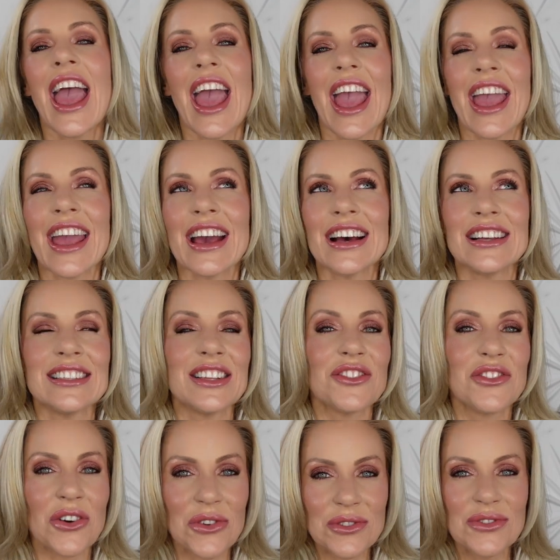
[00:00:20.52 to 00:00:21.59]
and
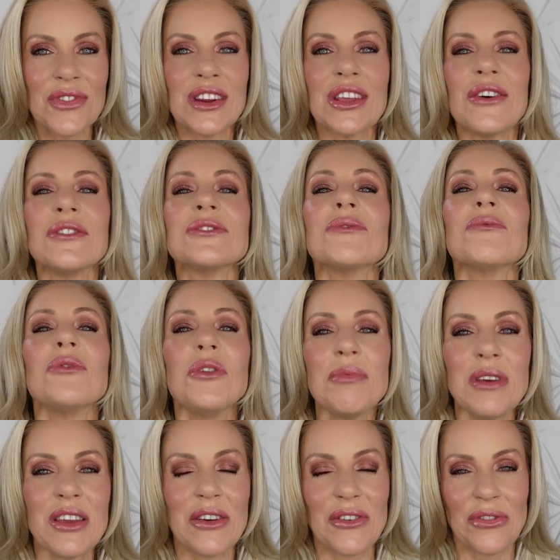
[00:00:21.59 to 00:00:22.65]
those videos will
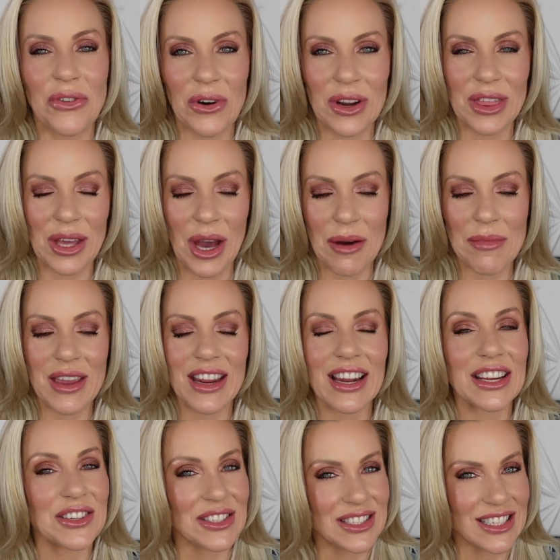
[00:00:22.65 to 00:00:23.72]
be forthcoming.
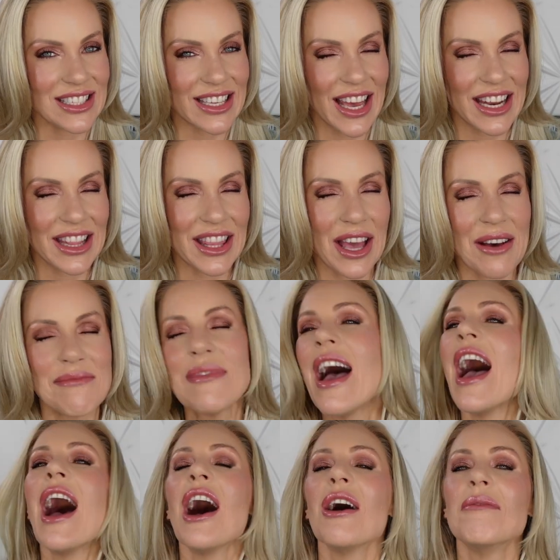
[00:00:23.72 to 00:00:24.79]
I just need to edit them.
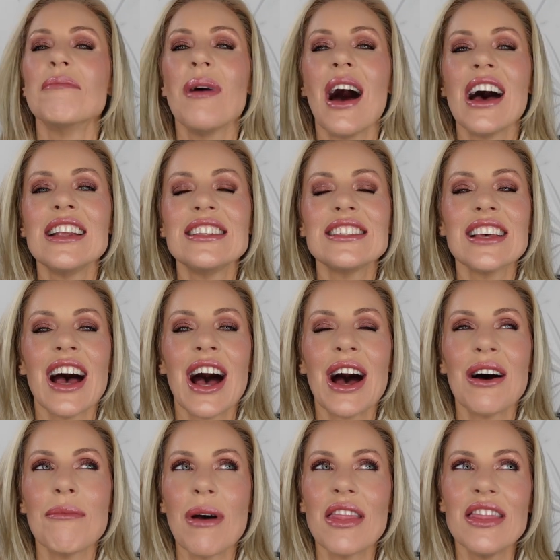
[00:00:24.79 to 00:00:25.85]
But
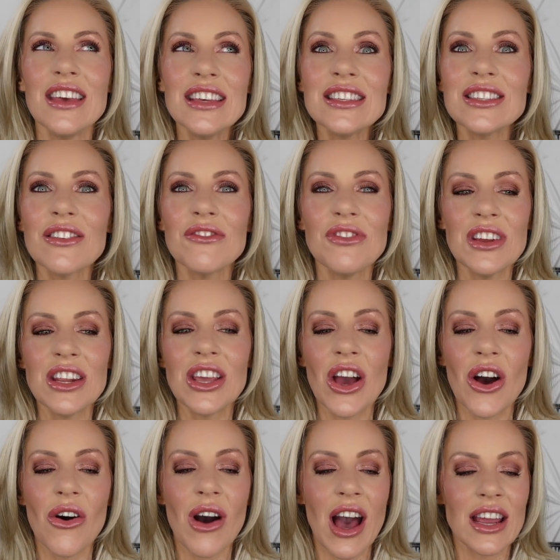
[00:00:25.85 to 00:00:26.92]
um, this video,
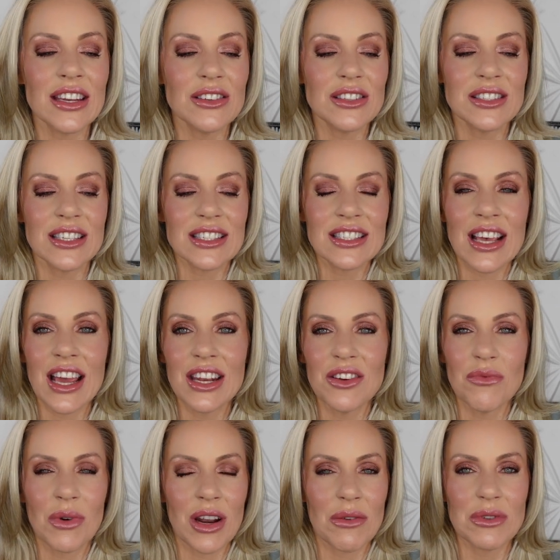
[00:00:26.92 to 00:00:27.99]
I decided
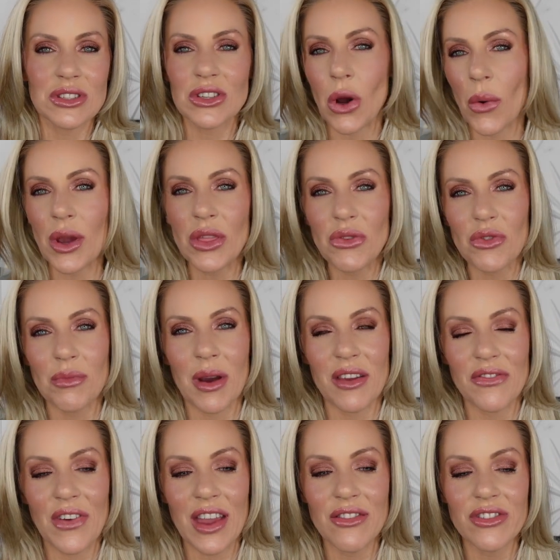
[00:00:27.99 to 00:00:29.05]
when I was going through my
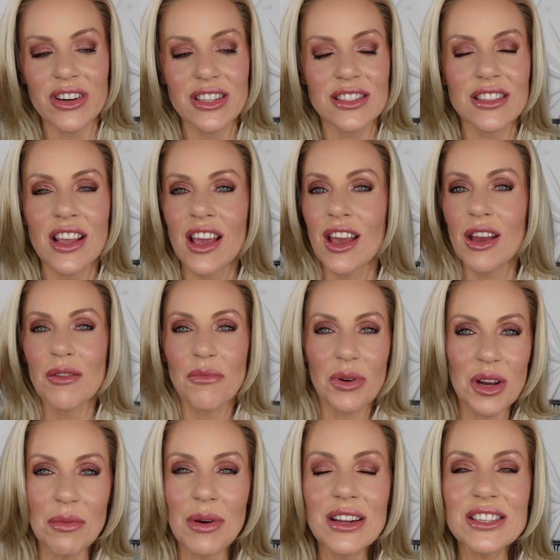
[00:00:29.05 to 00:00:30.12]
favorites
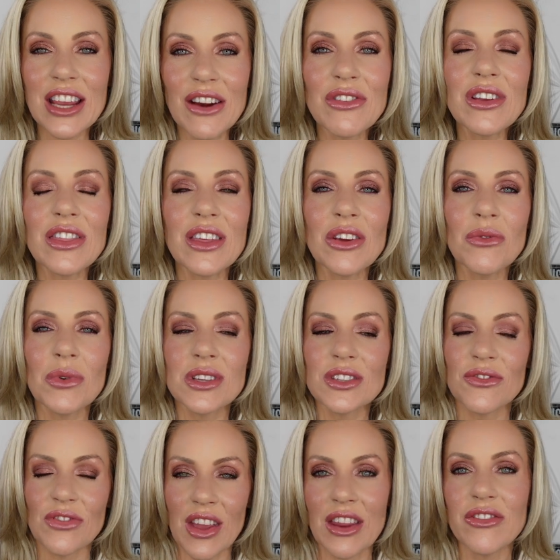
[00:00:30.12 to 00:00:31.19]
pretty much everything was
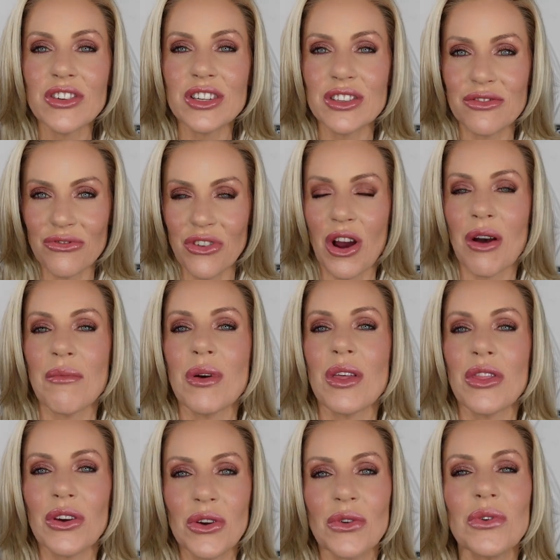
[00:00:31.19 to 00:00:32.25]
favorites from
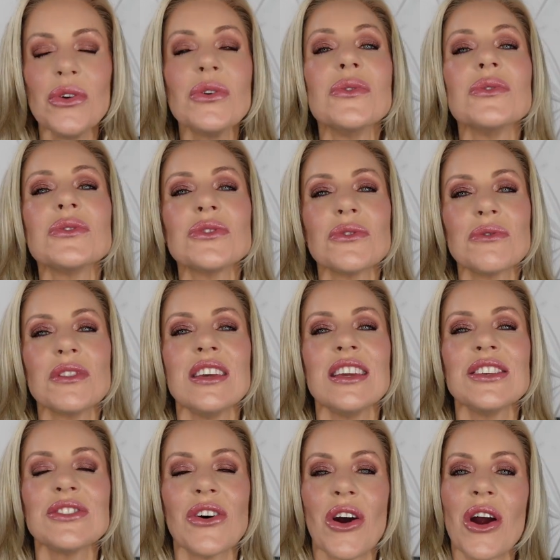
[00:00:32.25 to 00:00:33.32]
the cruise. So
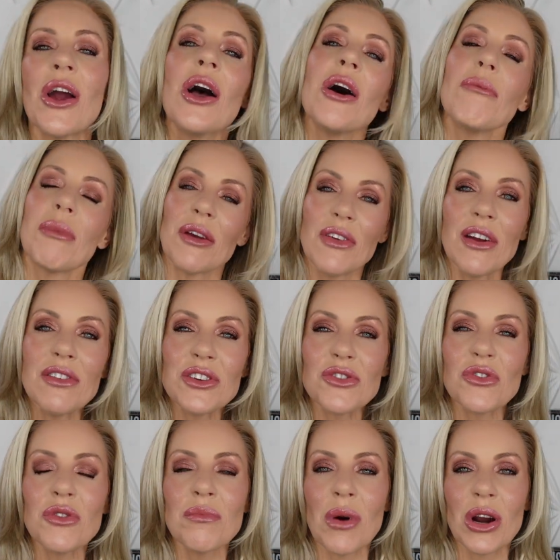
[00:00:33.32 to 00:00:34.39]
these are my favorites
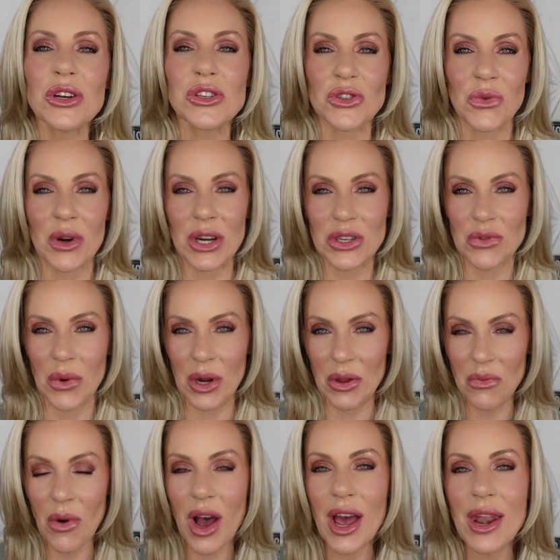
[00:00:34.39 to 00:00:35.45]
for March
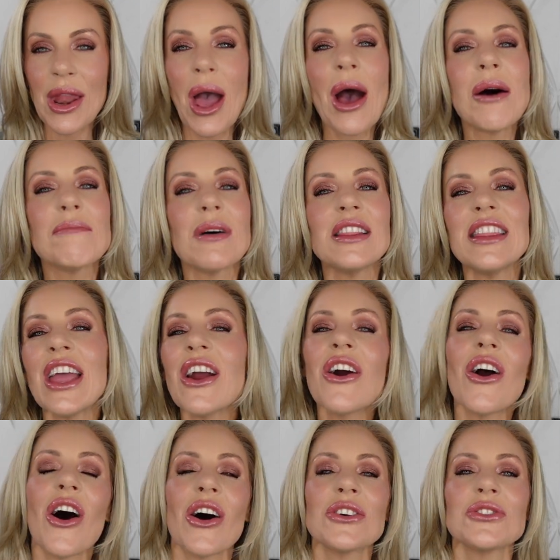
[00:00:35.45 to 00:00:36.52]
2021, but they
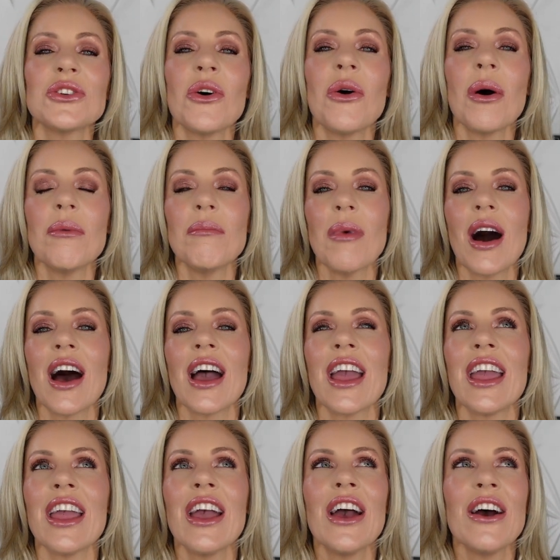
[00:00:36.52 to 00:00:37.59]
are also
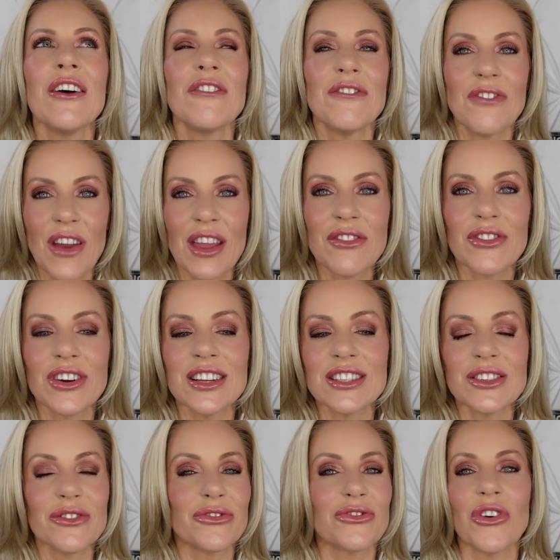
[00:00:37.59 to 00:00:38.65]
my
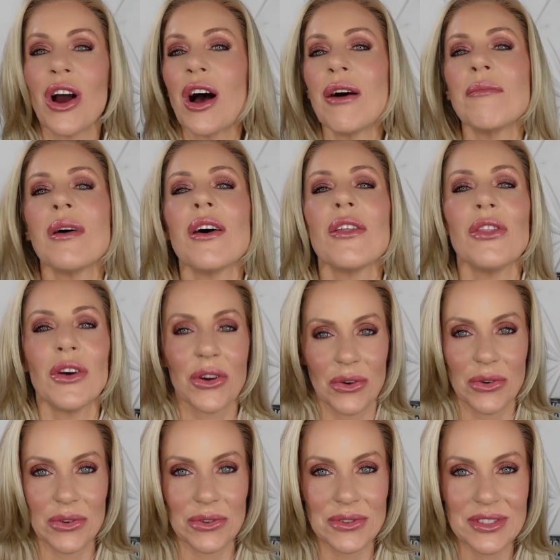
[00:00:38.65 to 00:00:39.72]
favorites from the
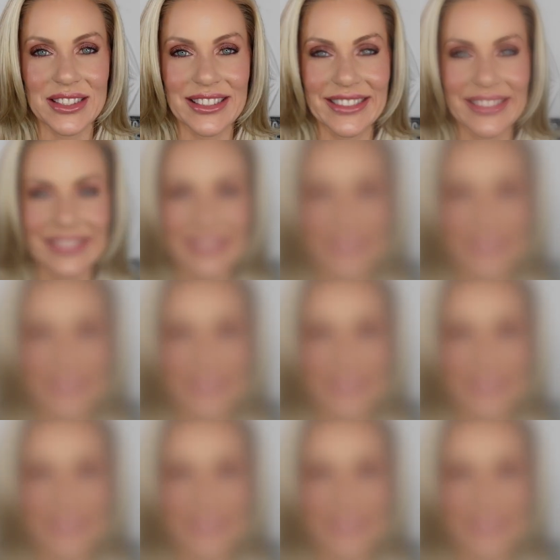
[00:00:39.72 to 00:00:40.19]
cruise.